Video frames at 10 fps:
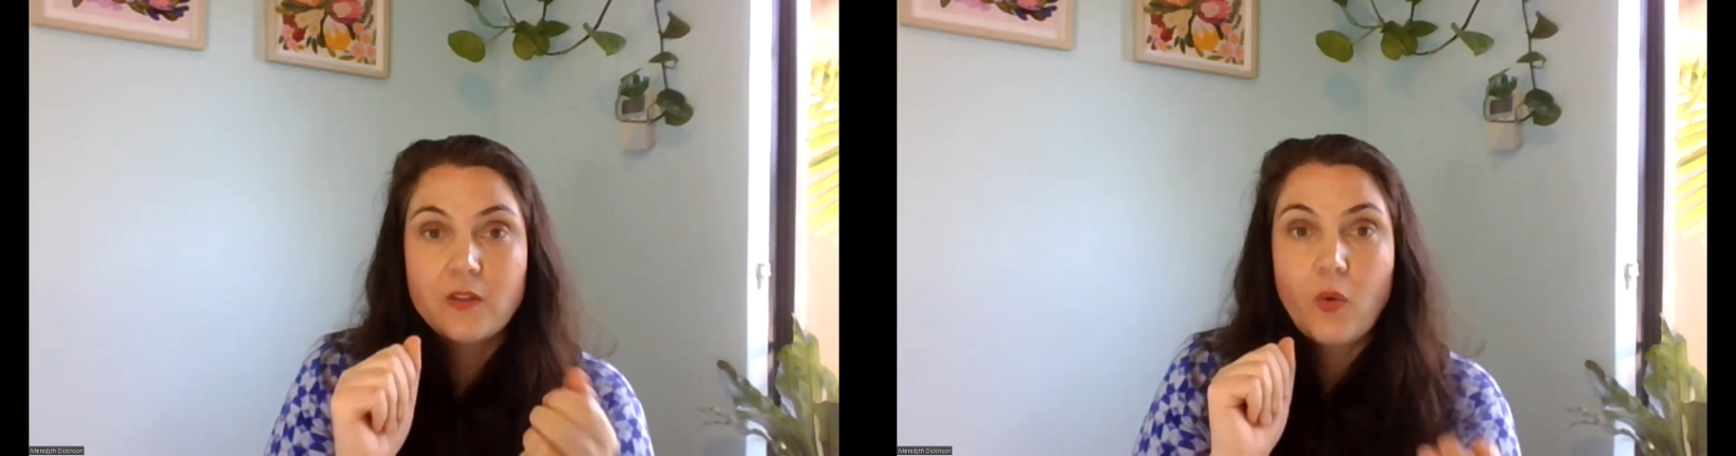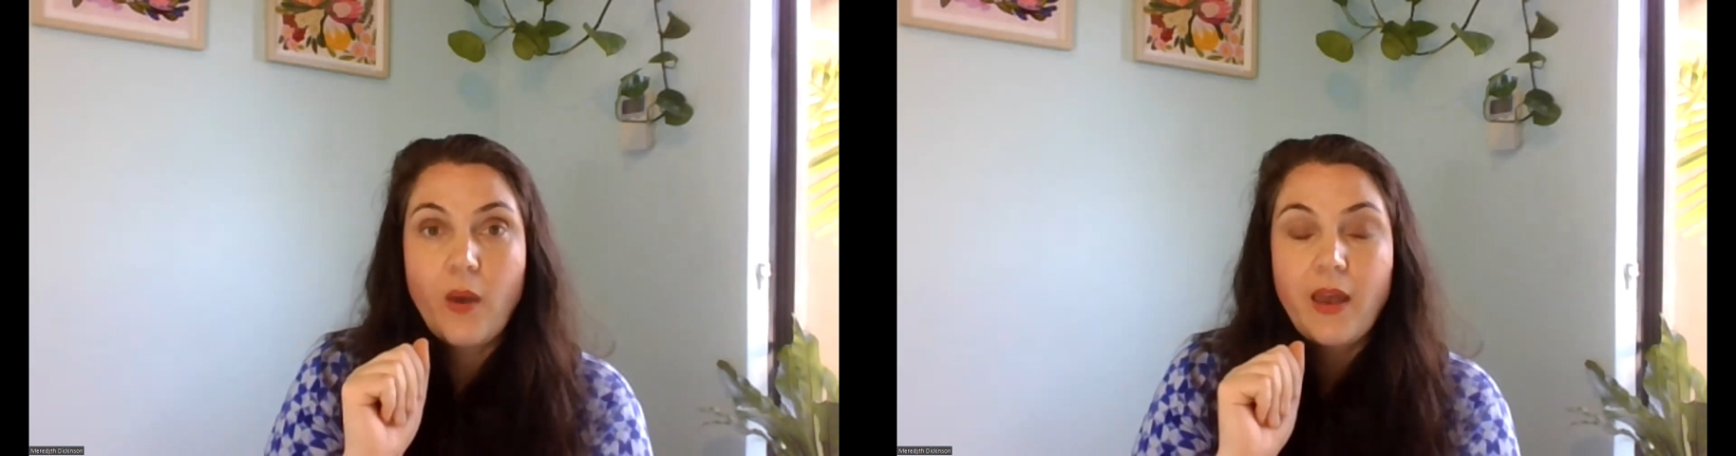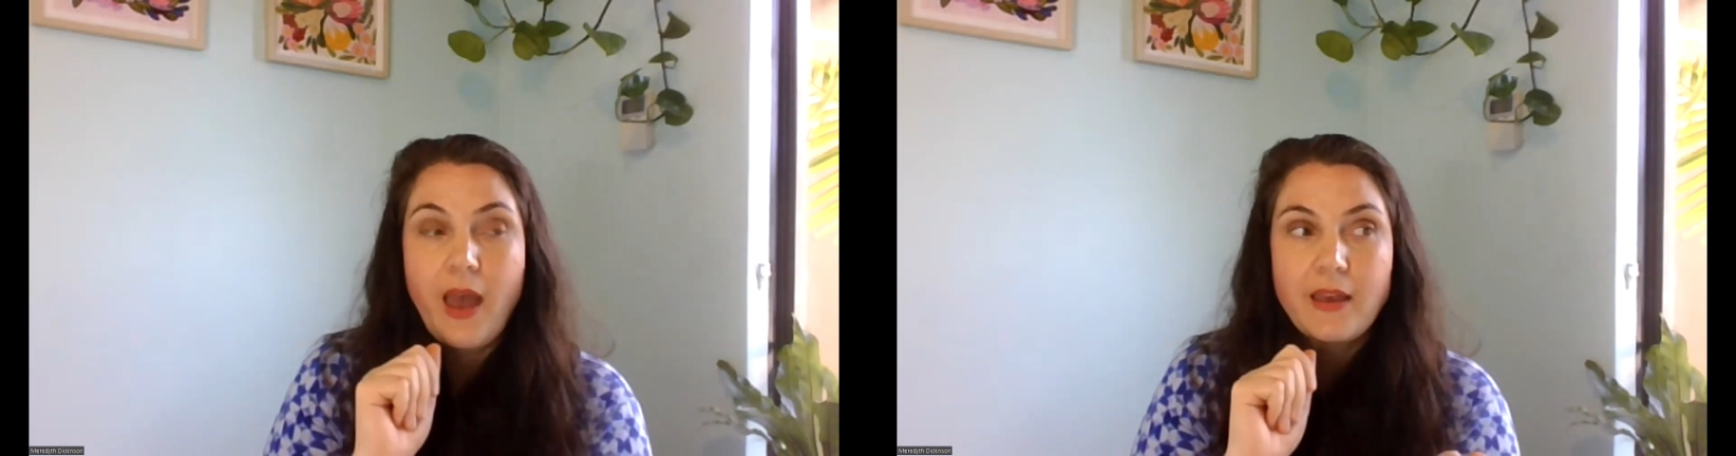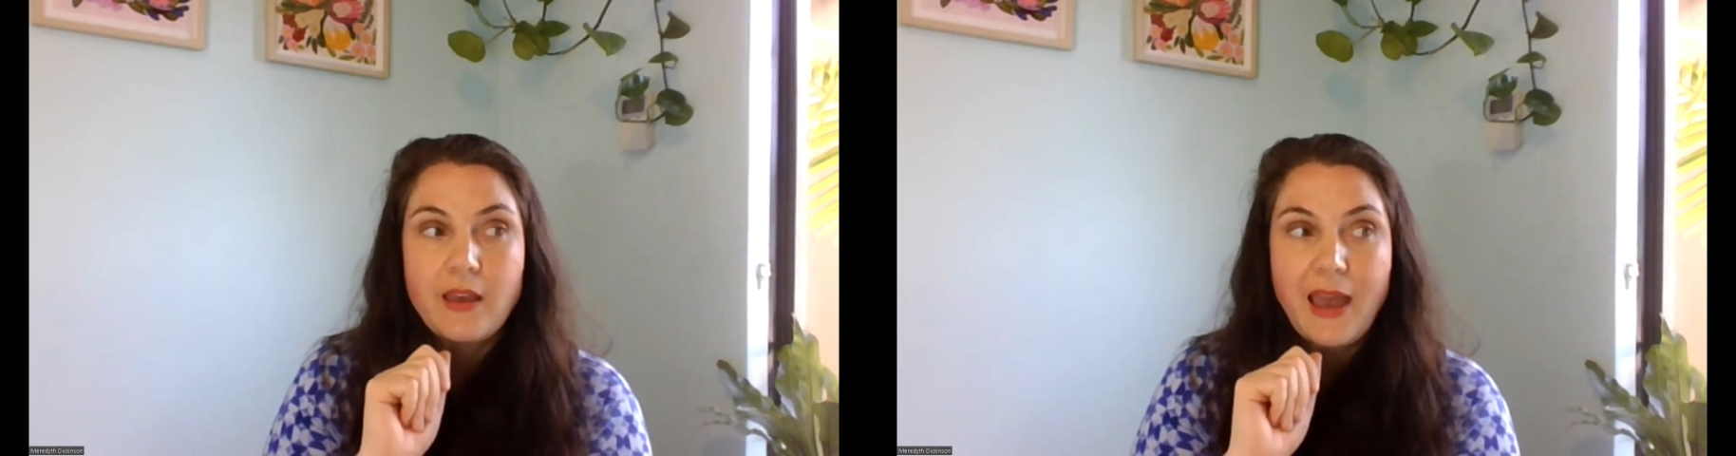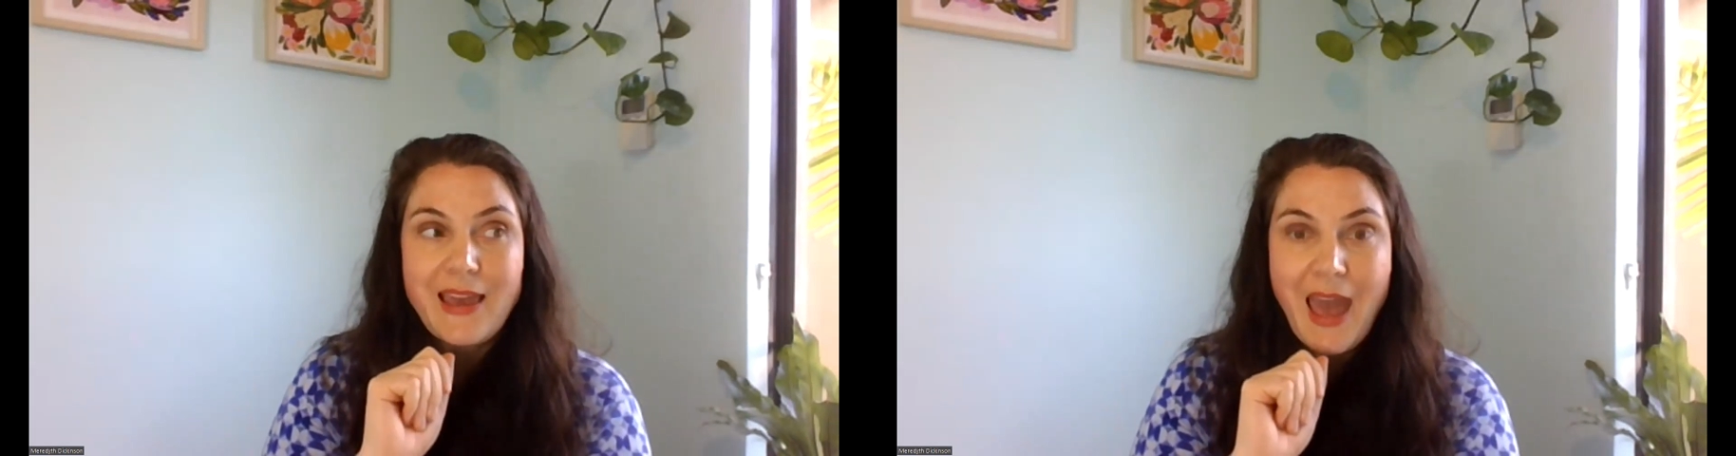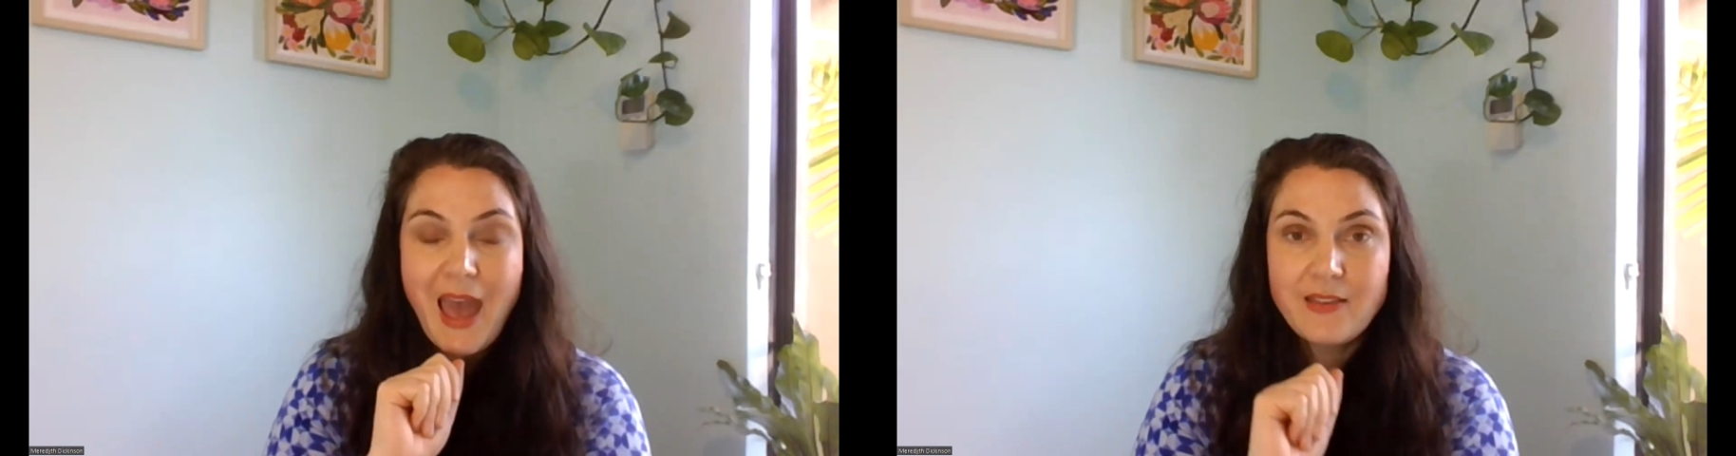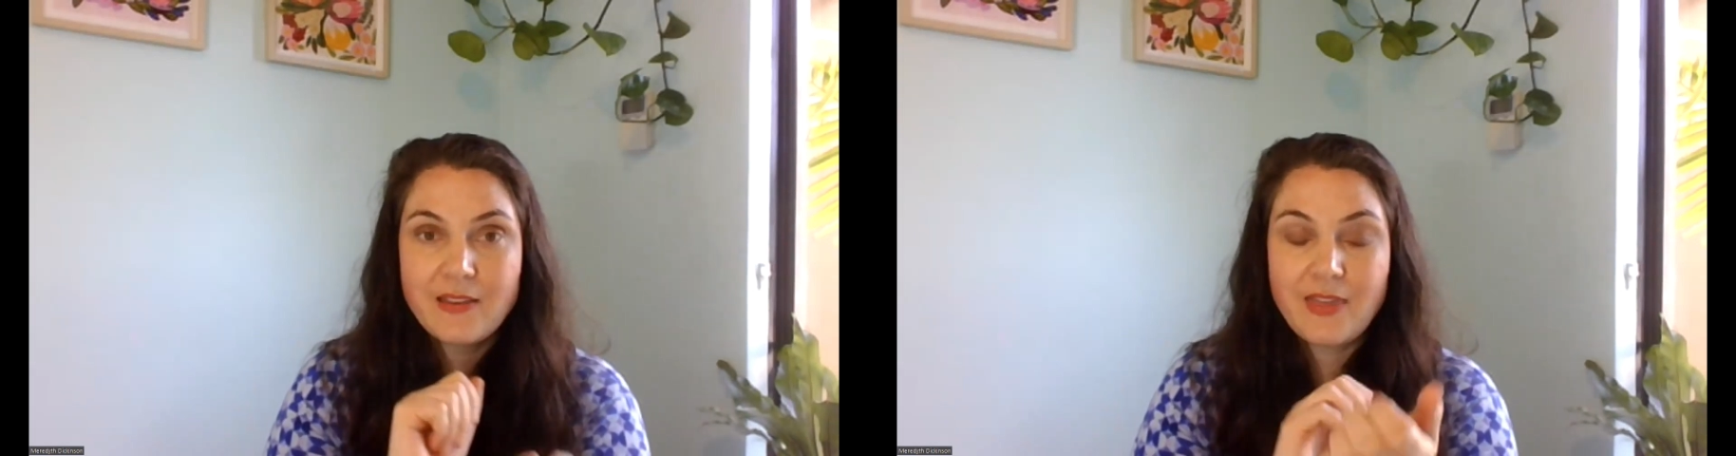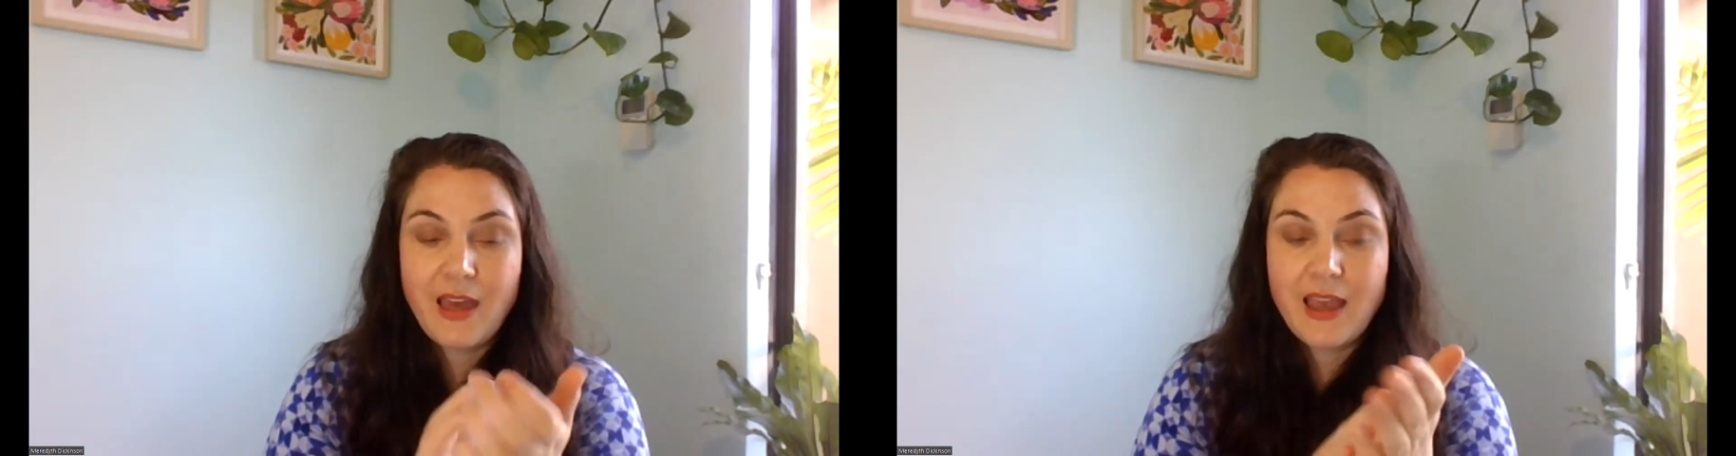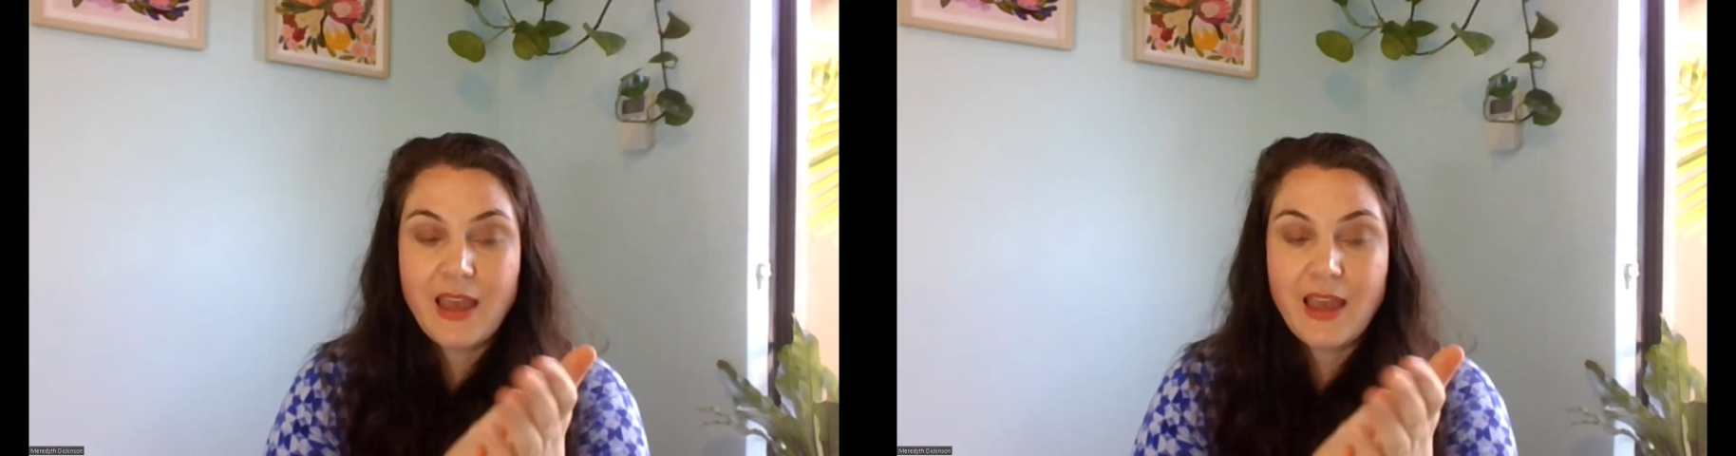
So a cancer